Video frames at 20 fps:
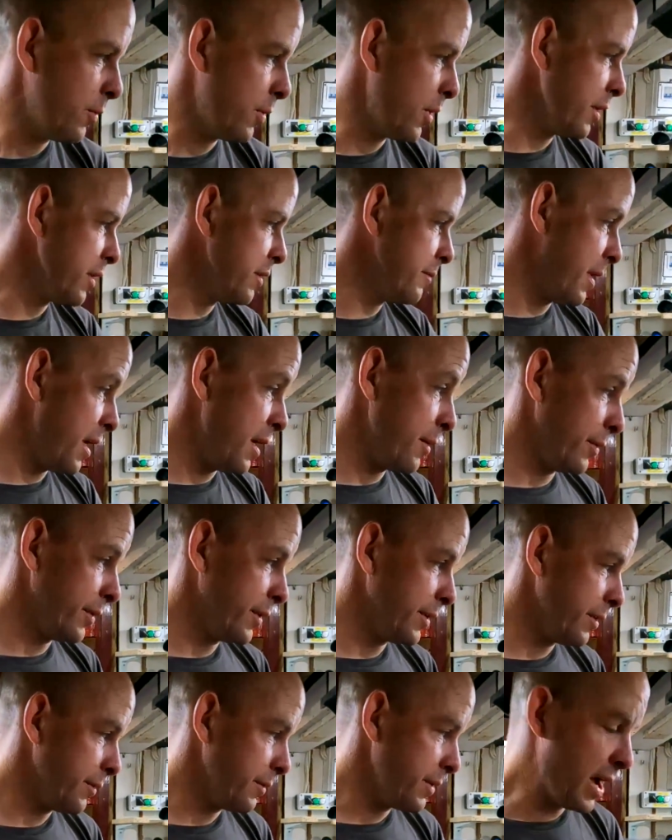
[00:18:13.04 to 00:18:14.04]
But what you might
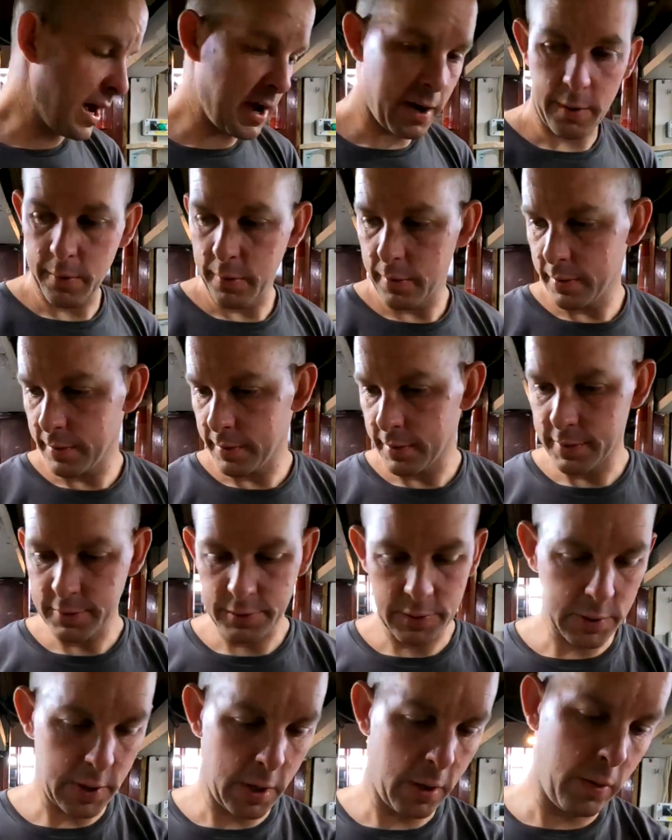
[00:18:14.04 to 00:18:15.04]
want to do now
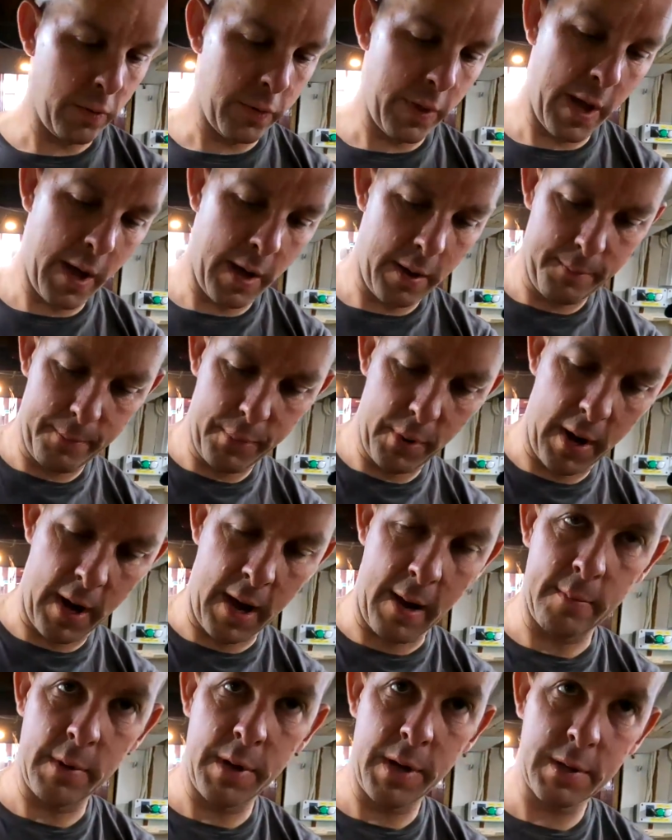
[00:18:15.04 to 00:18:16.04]
is just hold that and put a
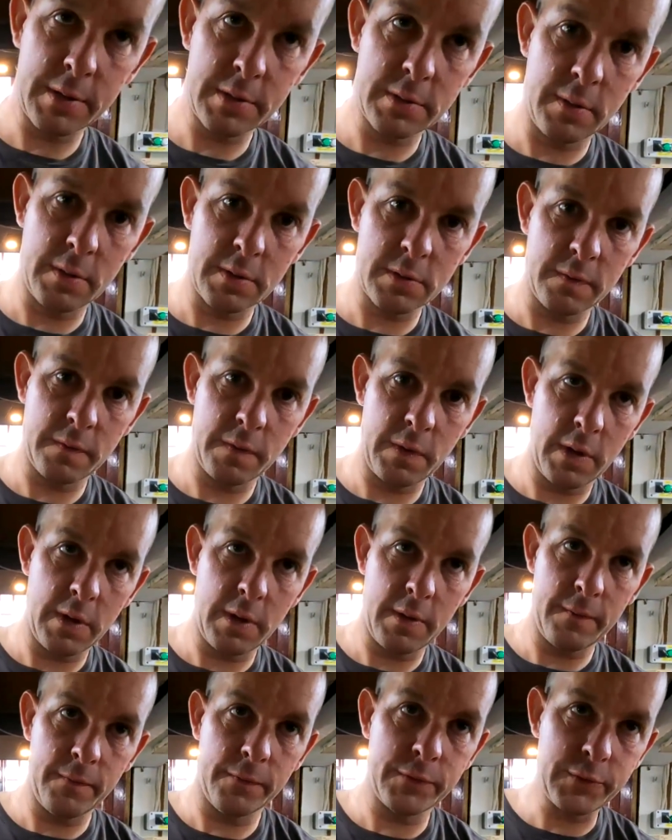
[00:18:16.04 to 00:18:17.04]
hammer next to it or something like that.